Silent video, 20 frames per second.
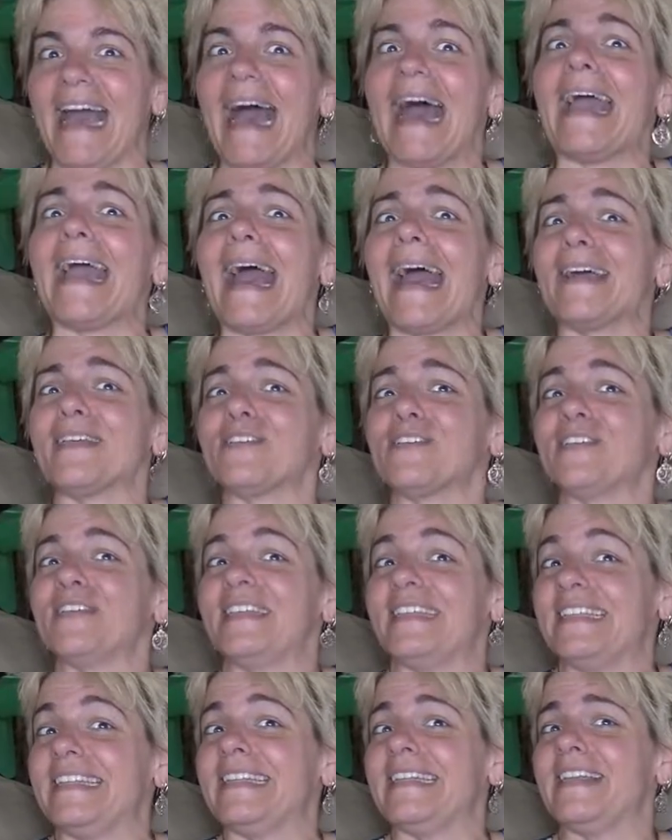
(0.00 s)
I actually
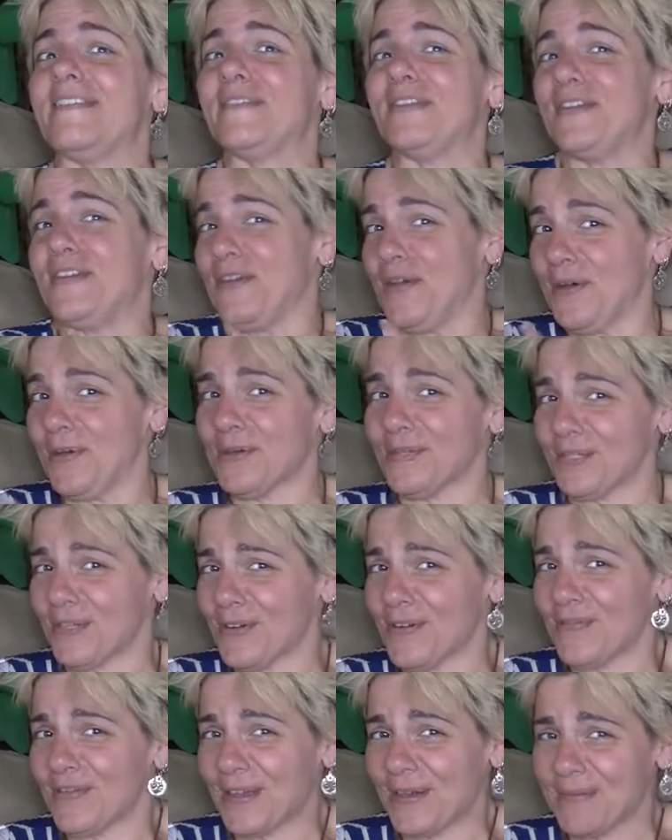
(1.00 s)
didn't even know
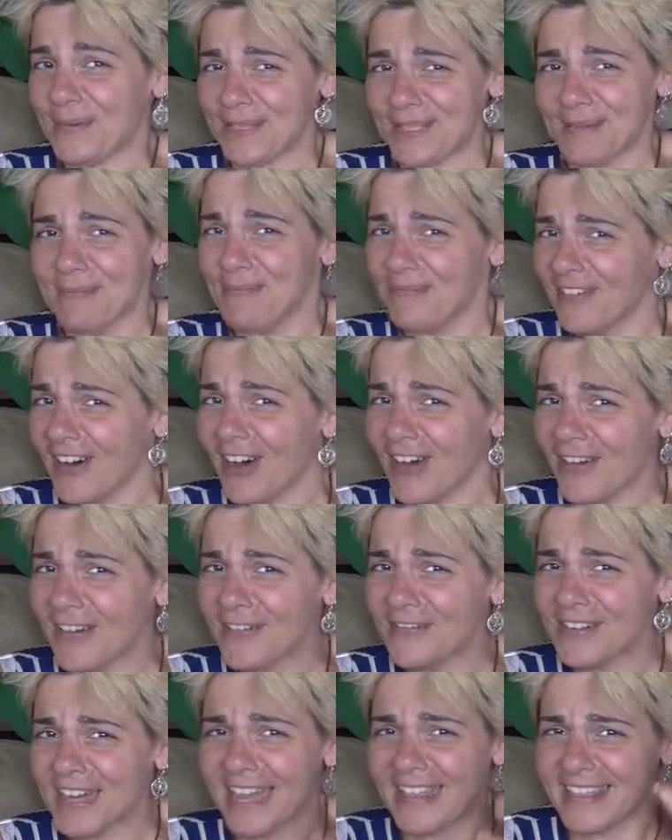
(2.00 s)
surfing was
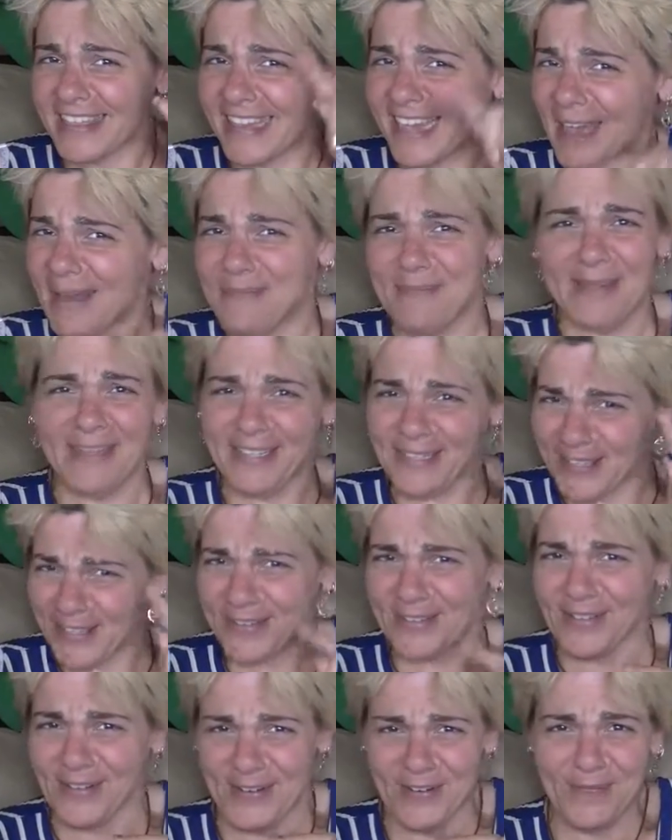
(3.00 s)
involved. I think I missed the
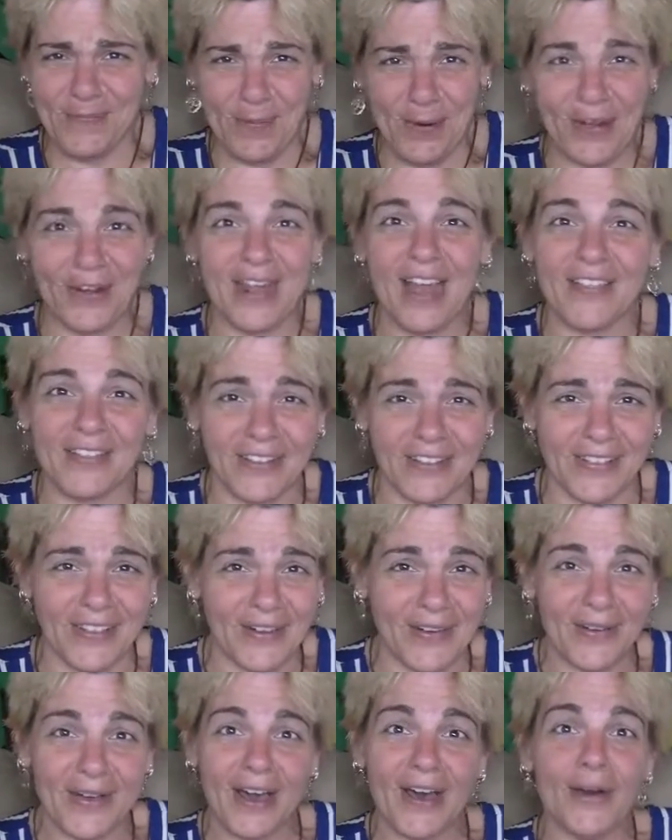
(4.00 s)
surfboard on the
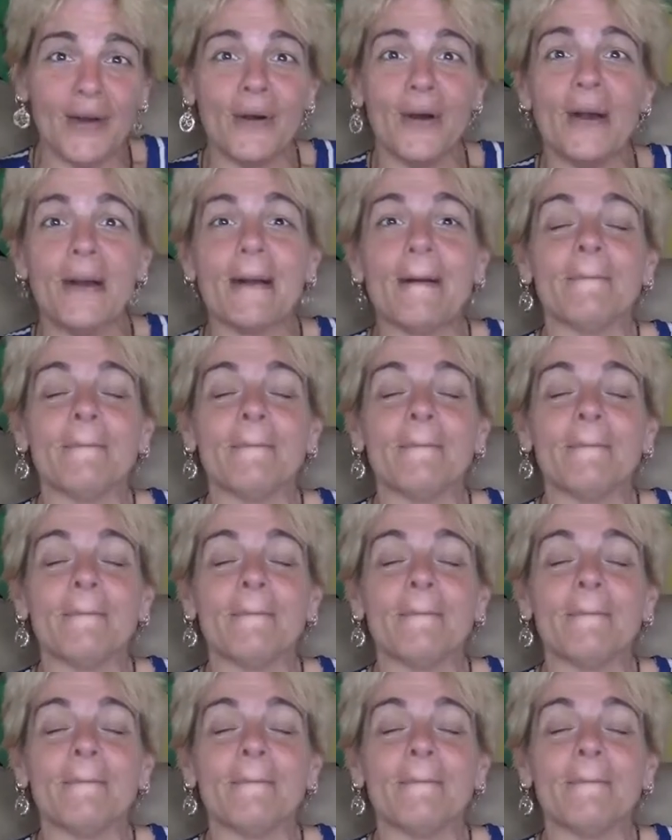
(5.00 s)
logo.